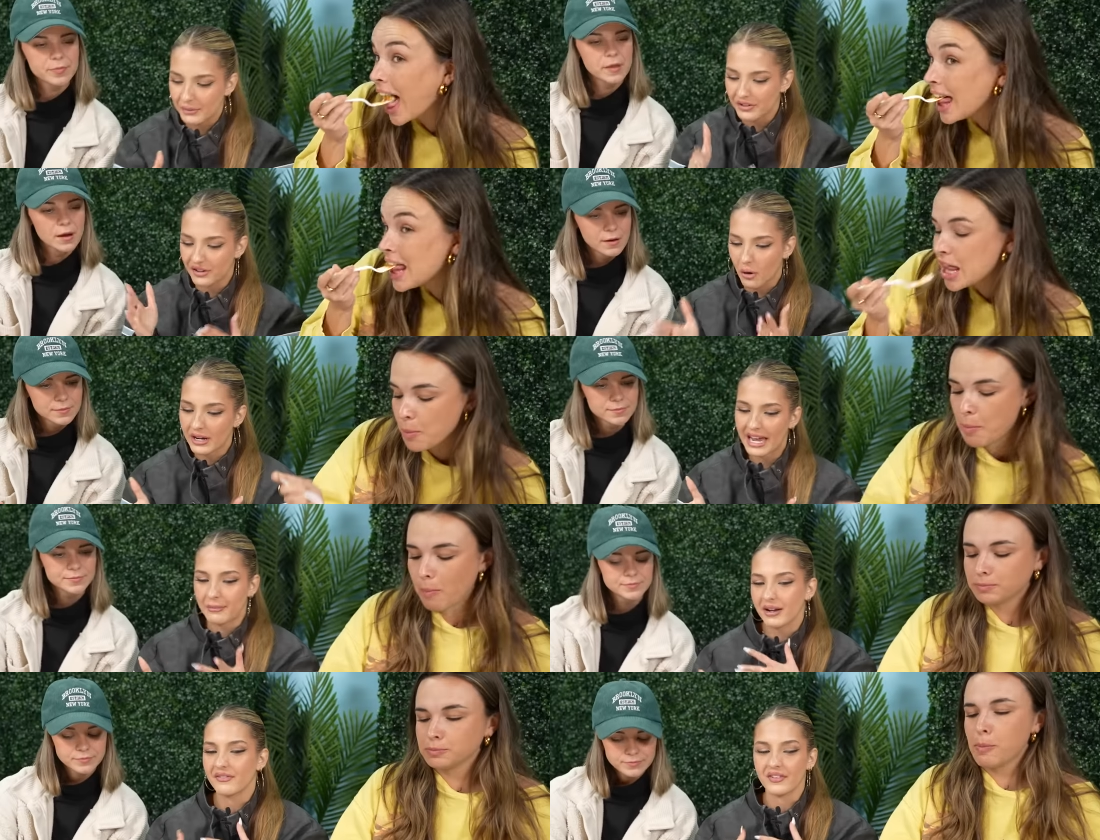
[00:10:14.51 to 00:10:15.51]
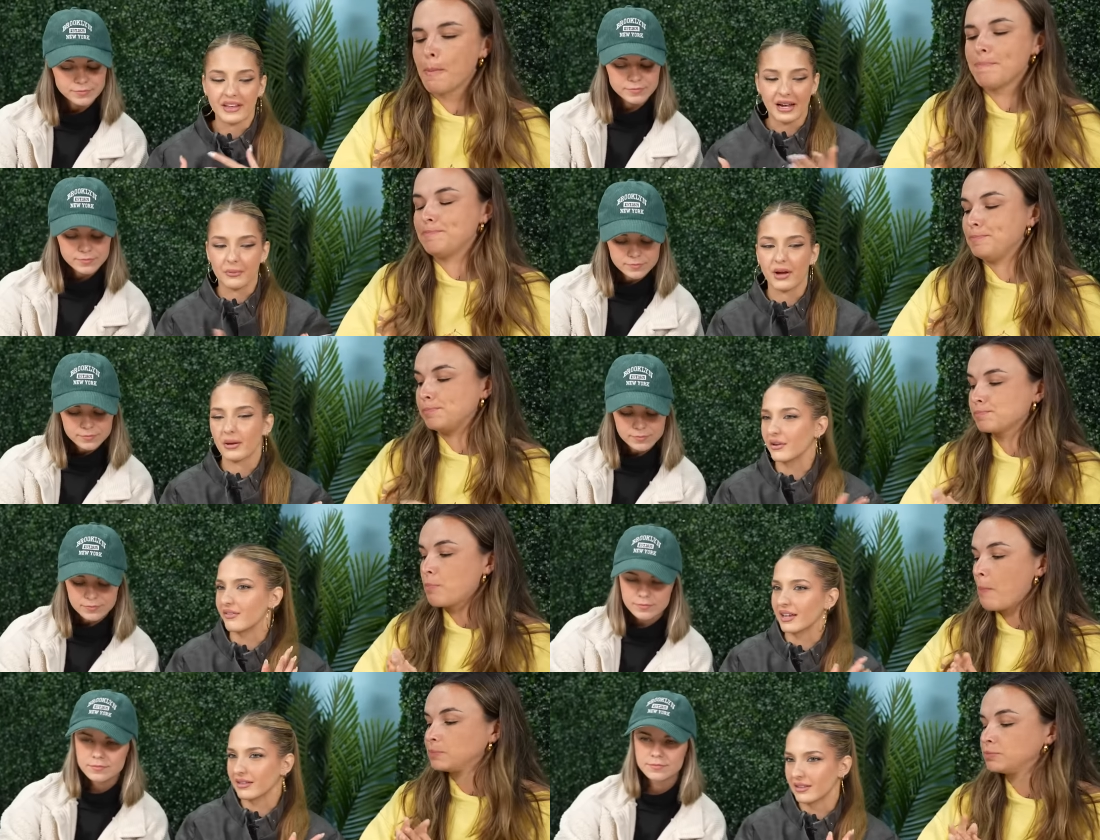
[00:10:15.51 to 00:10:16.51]
Speaker 1: It was okay, but I feel like I probably would
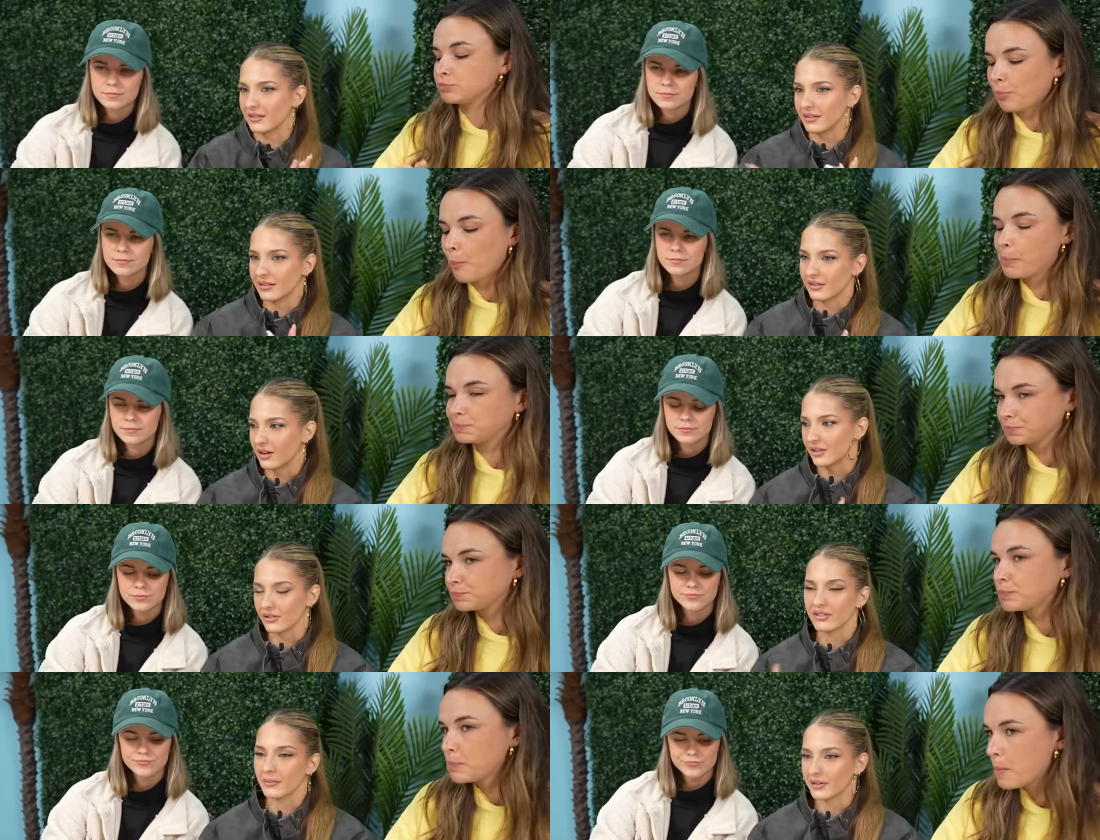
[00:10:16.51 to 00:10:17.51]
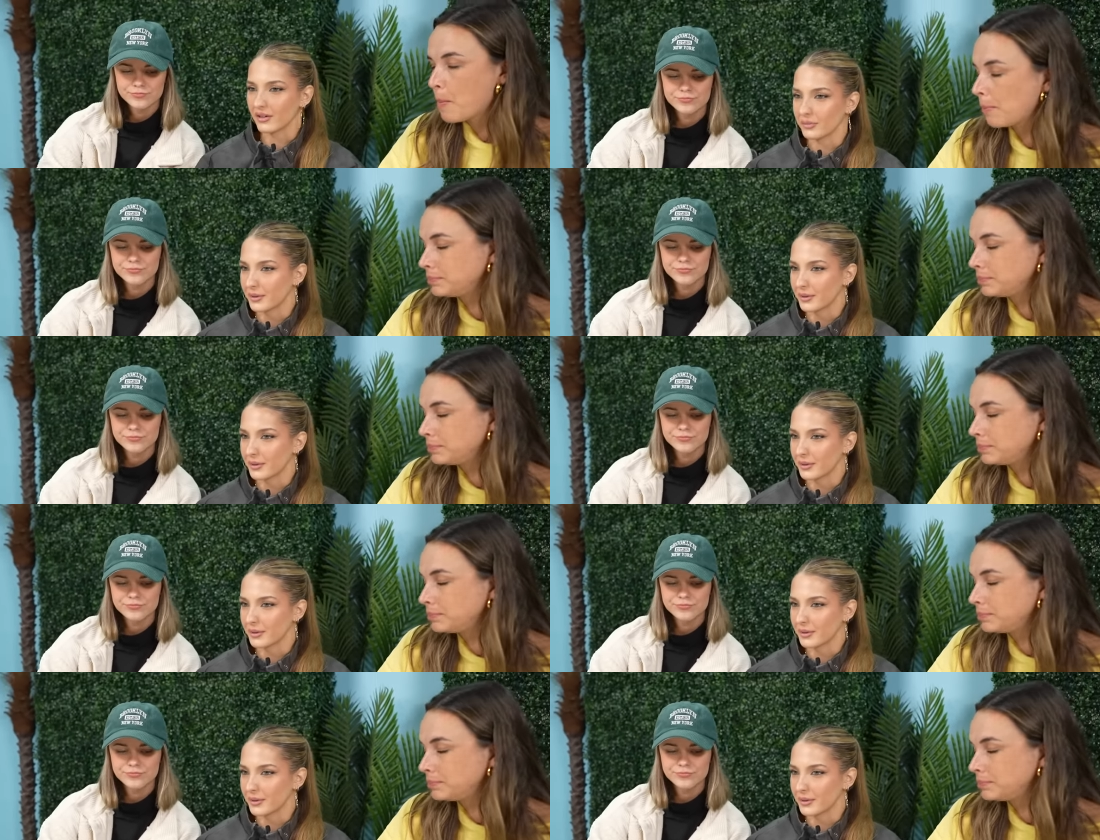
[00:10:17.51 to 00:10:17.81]
have liked the lasagna or something else